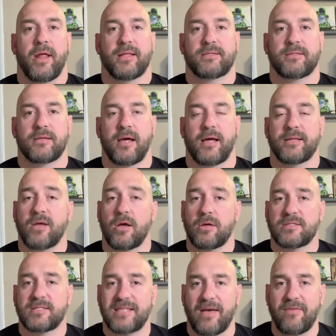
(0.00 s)
but it's
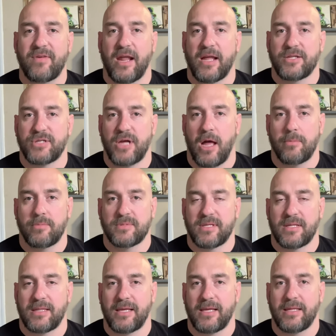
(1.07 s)
all 7-inch
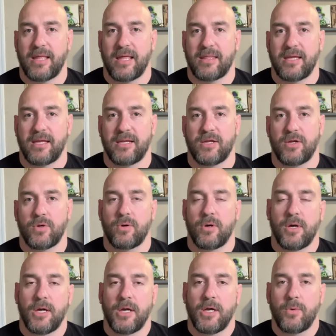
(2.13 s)
albums that they
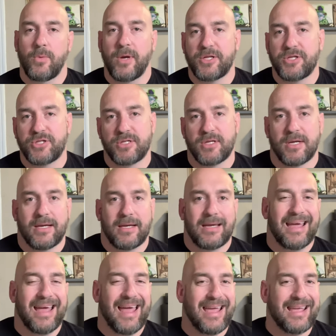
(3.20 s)
do, which
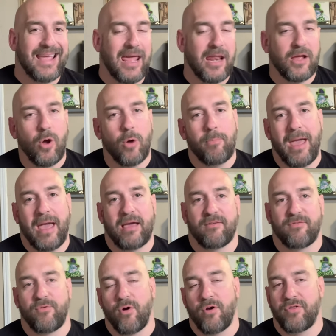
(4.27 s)
I kind of go
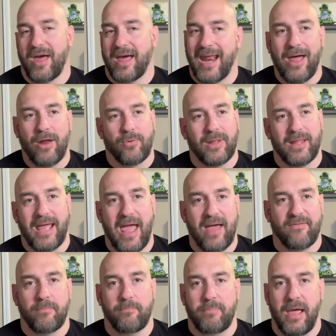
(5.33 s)
back and forth on. I don't
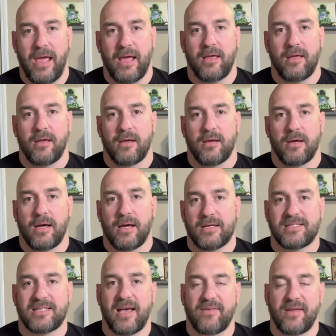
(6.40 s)
really have a big
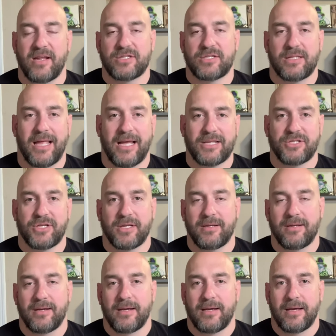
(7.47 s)
7-inch
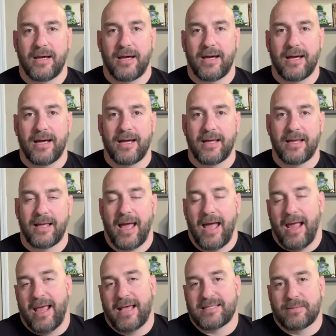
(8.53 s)
collection.
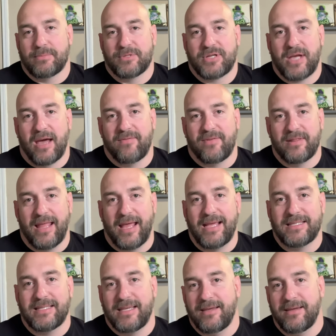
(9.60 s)
I guess I'm just kind of a
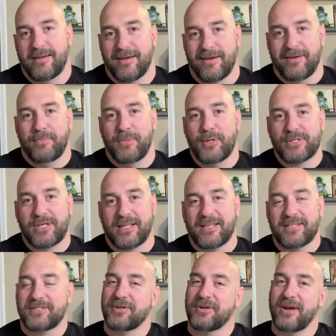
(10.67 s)
lazy
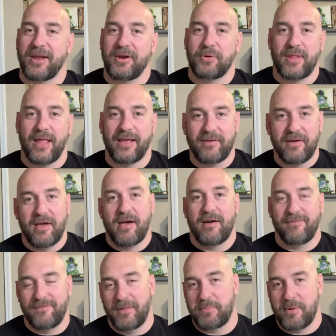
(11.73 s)
music listener. I don't like
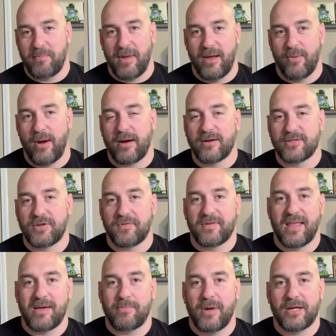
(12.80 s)
flipping my
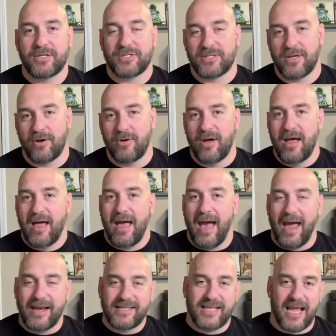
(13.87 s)
records over that much. So
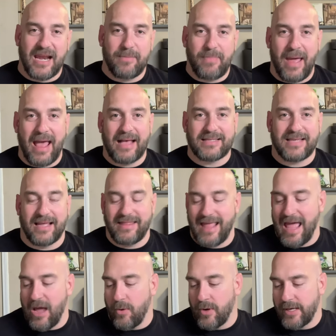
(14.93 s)
I decided to pass
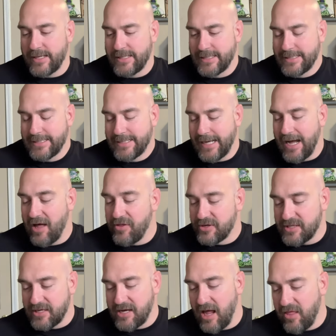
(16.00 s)
on that one.
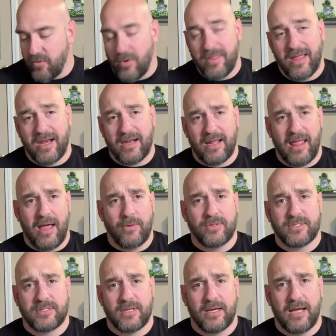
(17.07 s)
There's another one that
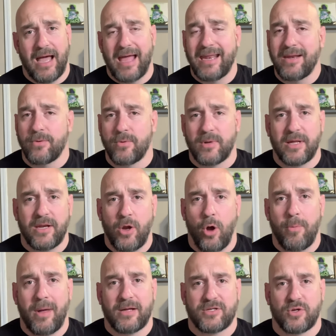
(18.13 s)
I was, I didn't
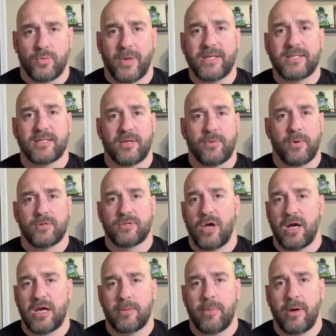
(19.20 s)
really know about till recently. We
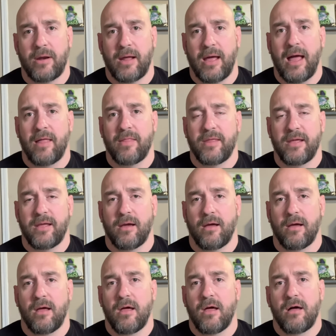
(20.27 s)
were talking about it on
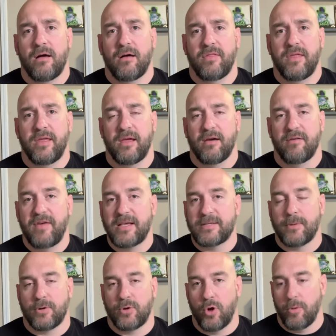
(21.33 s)
the
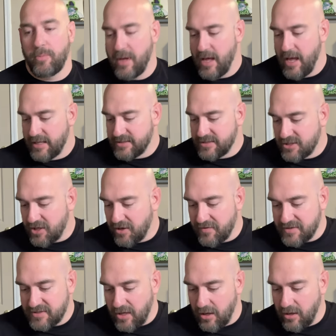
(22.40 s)
Facebook group. It's a
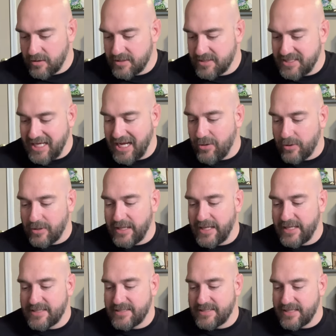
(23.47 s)
service called
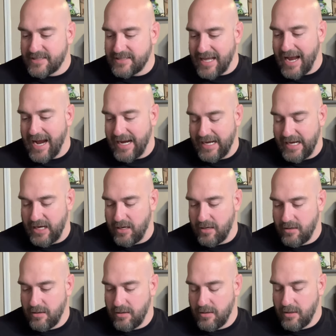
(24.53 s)
Secretly
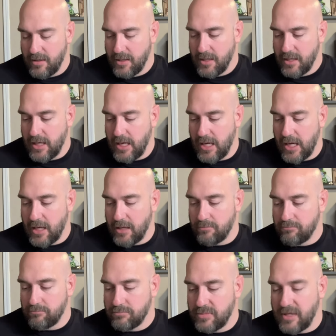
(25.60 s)
Society.
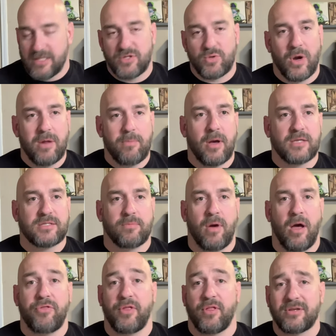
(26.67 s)
It's
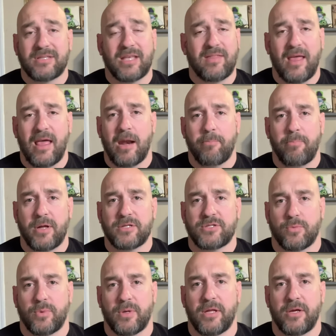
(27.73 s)
$20 a month. It looks like they get a
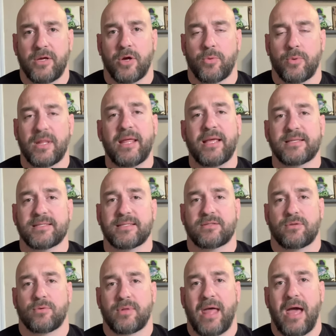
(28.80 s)
bunch of really good
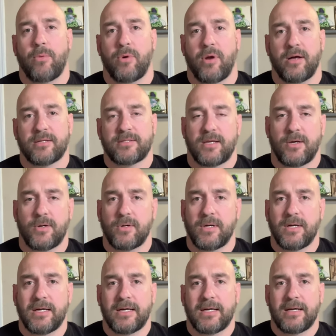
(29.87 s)
releases through that one
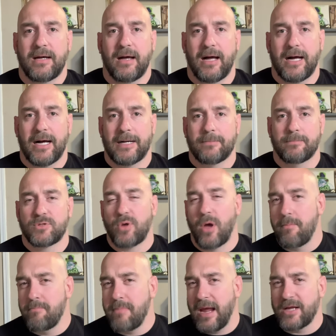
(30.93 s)
also.
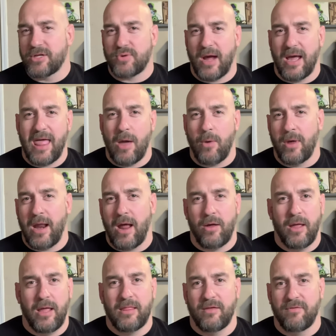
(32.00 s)
So I may try that
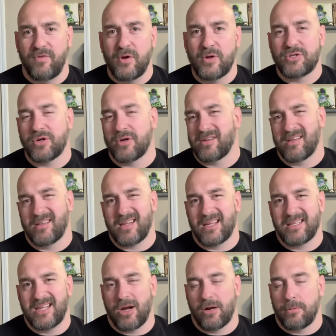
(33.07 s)
one out in the future
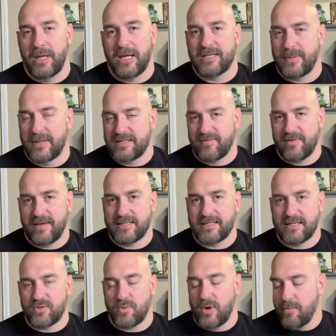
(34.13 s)
because it's not terribly expensive.
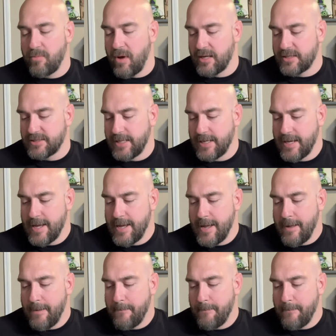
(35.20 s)
Like I said, $20.